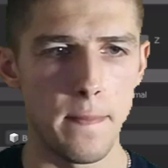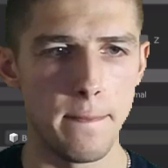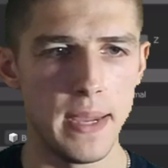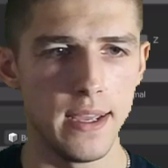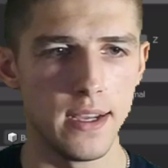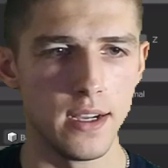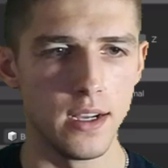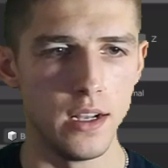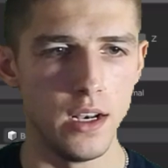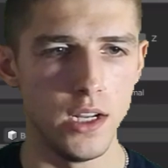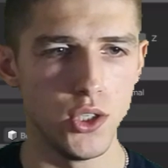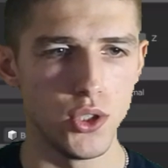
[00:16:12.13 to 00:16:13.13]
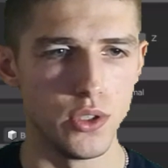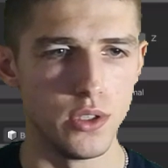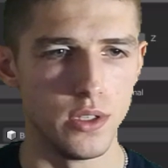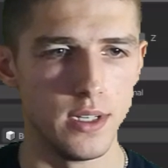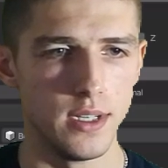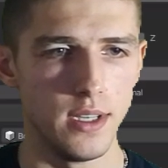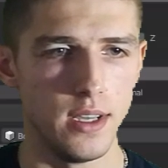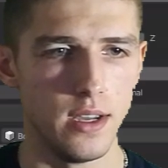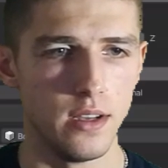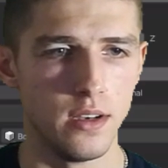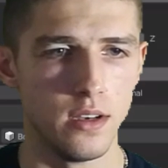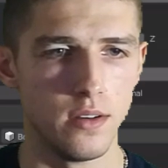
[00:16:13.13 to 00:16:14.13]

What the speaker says: make a collision again.